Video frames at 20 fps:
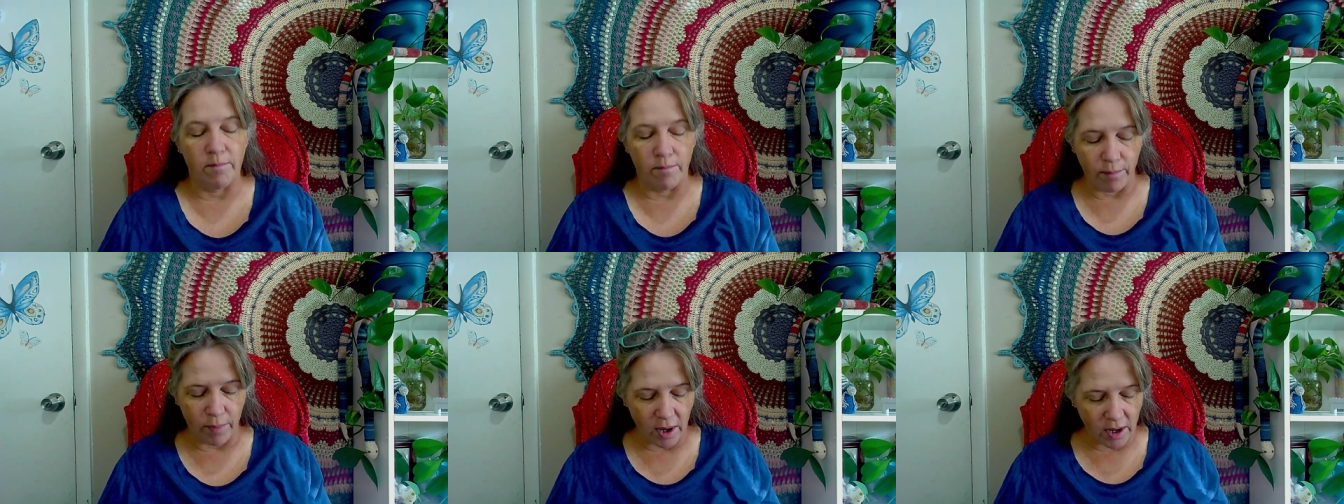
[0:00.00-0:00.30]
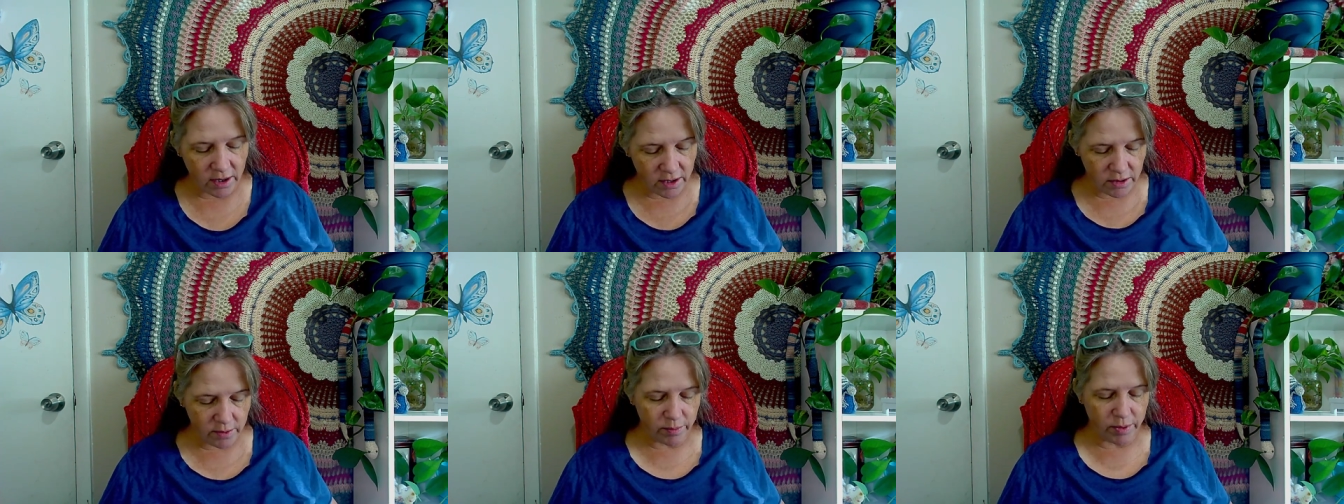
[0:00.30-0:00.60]

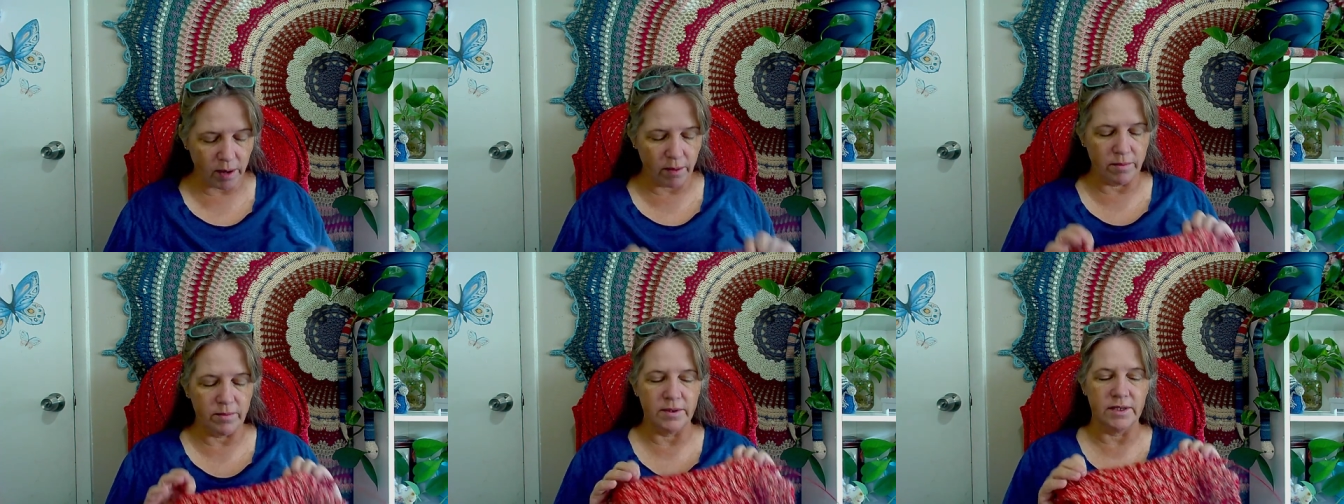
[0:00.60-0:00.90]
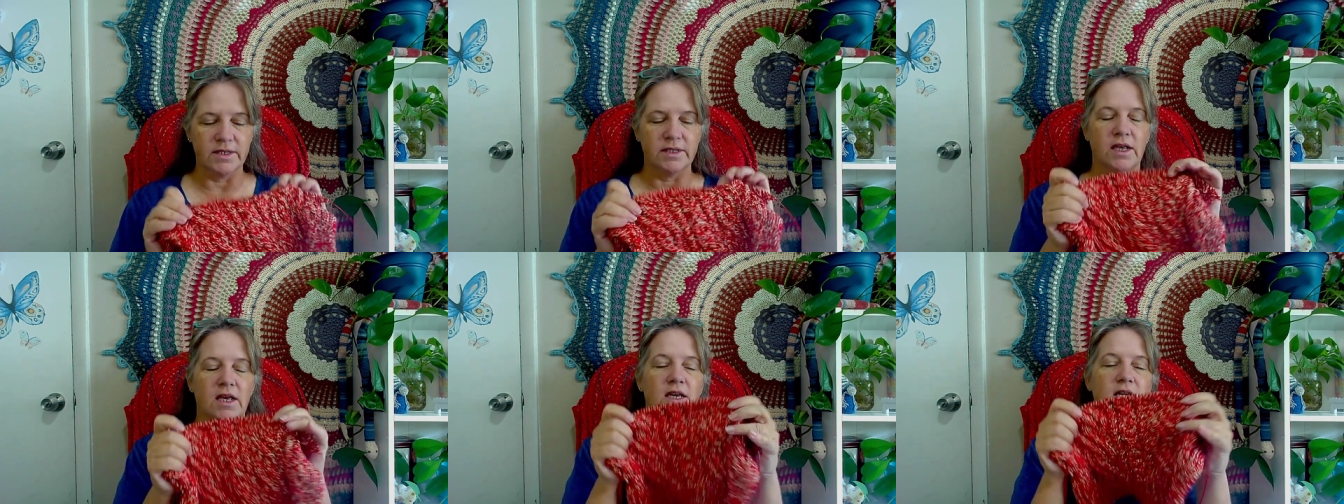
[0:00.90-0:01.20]
Part of the problem
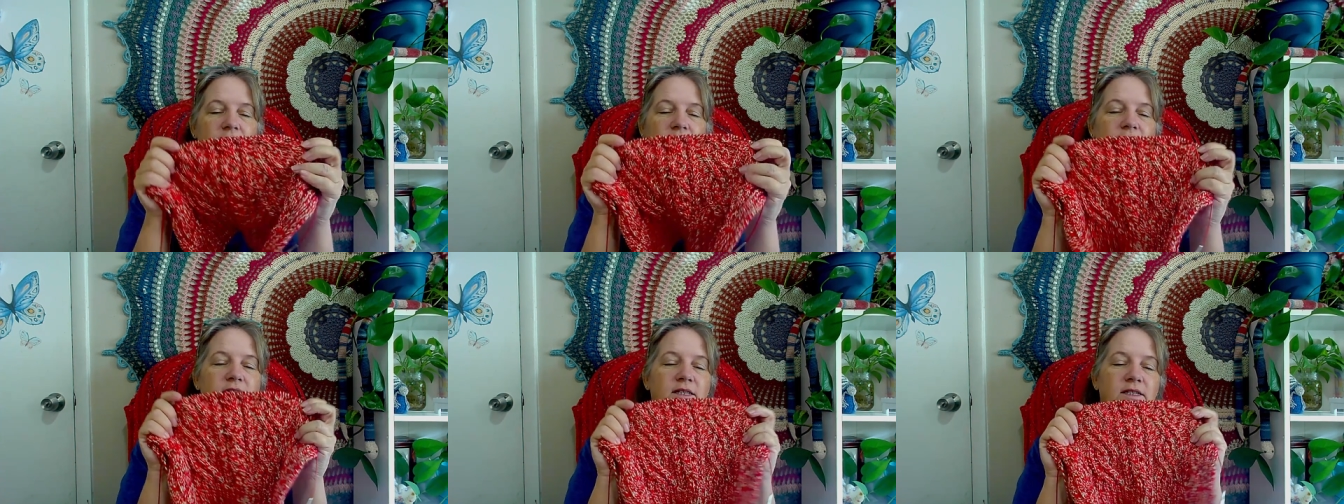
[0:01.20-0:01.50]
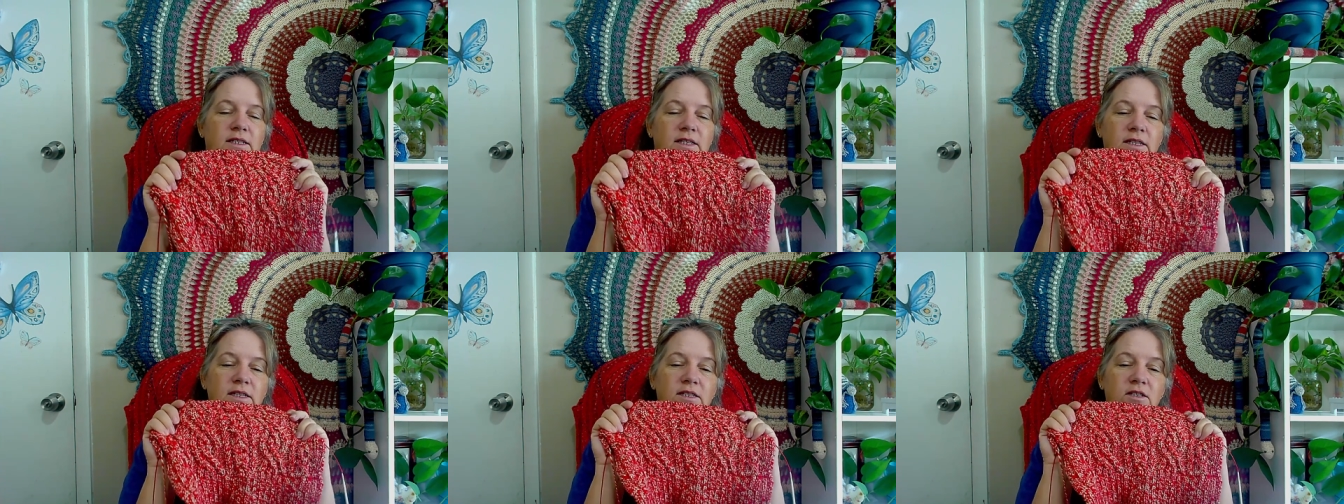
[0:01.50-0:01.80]
is
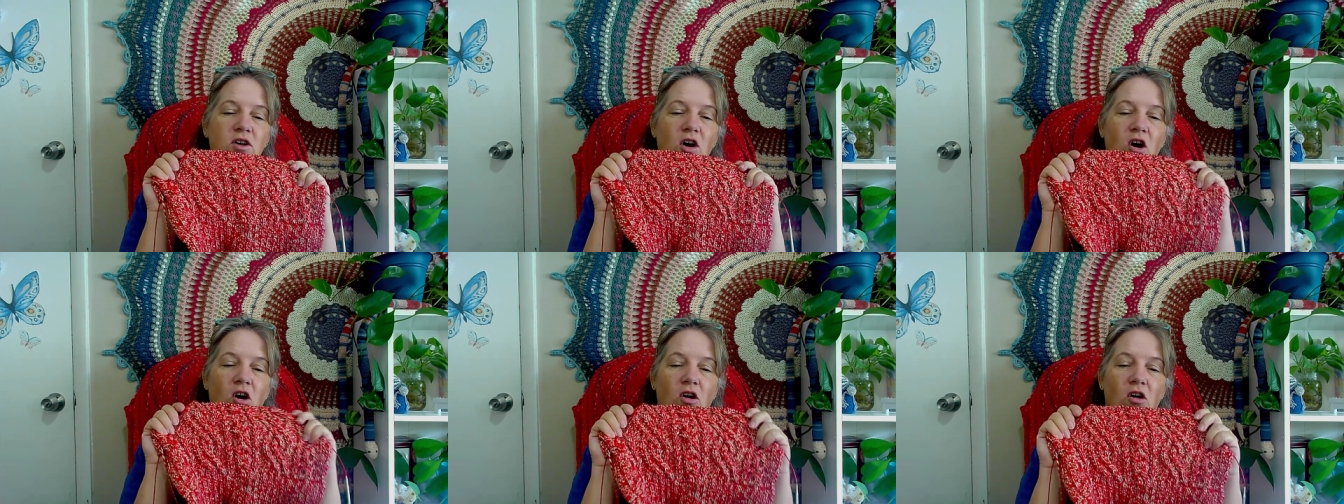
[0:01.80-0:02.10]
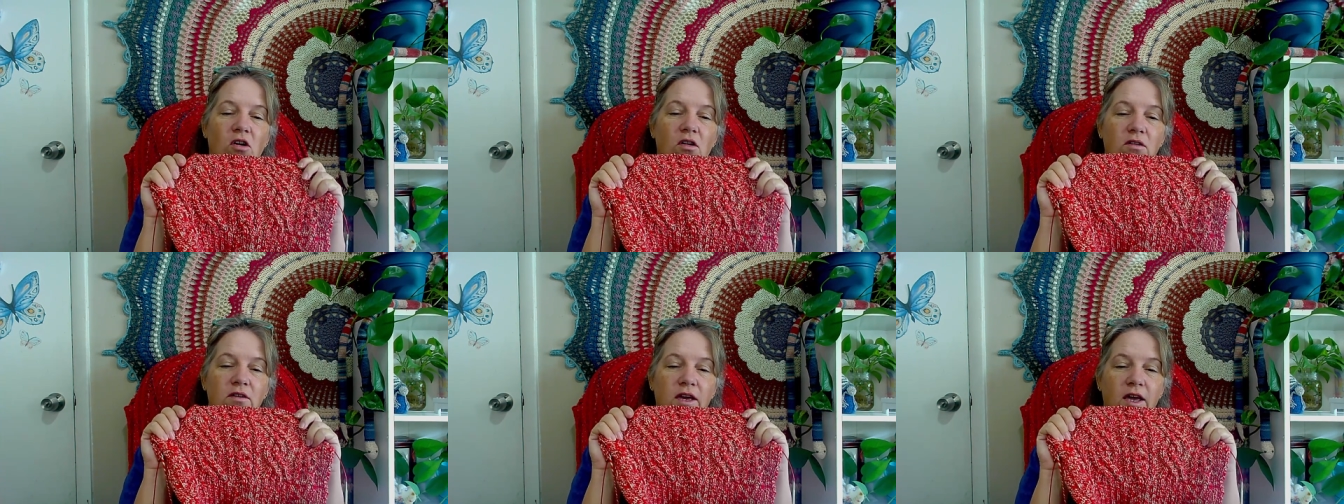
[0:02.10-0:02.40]
this is
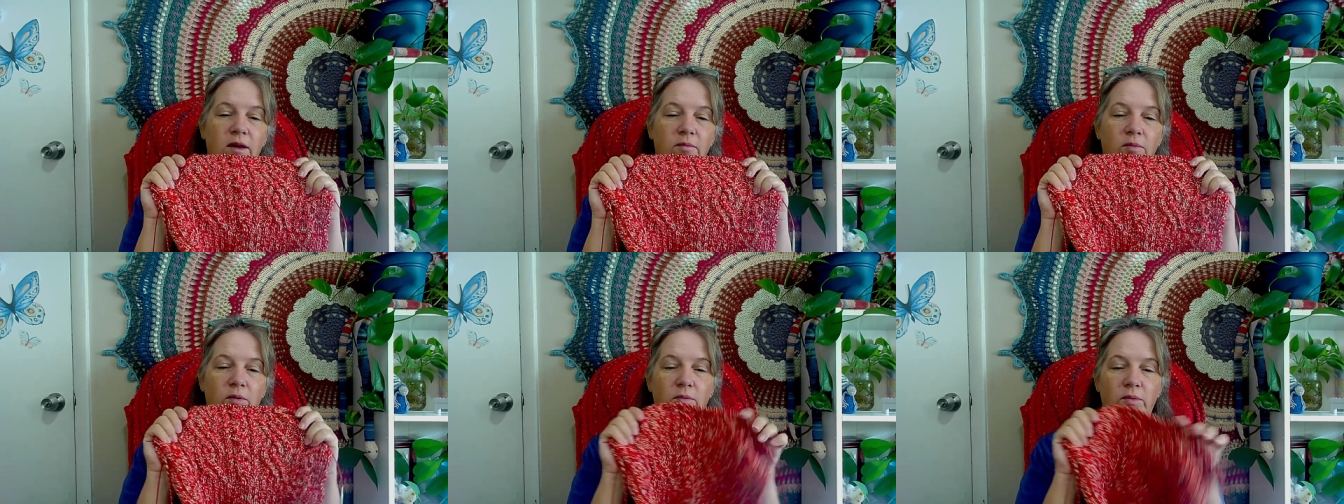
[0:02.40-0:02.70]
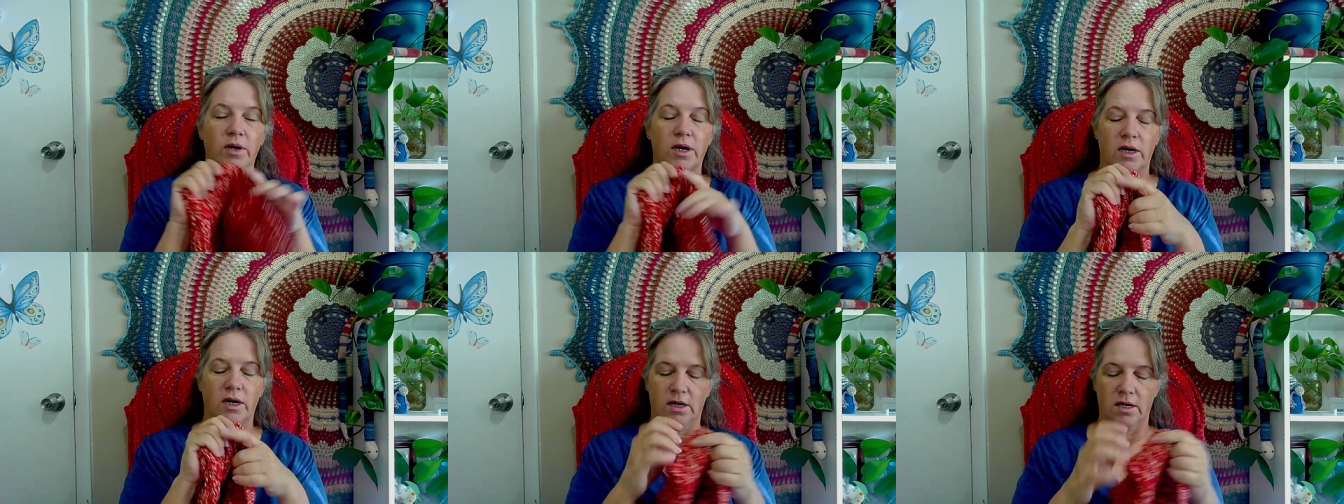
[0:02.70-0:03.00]
all cable
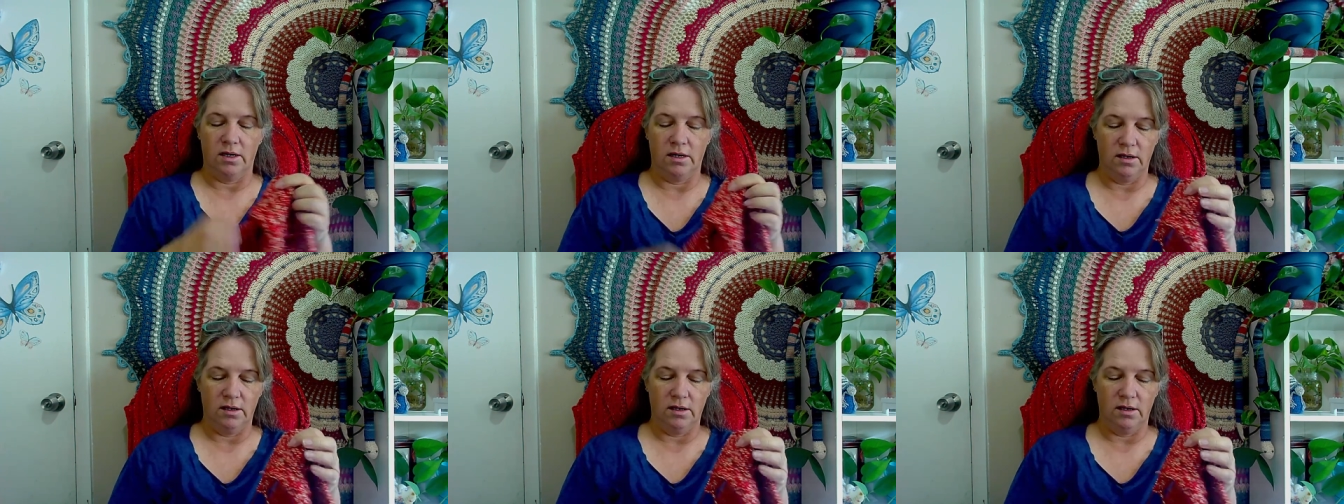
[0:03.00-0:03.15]
work.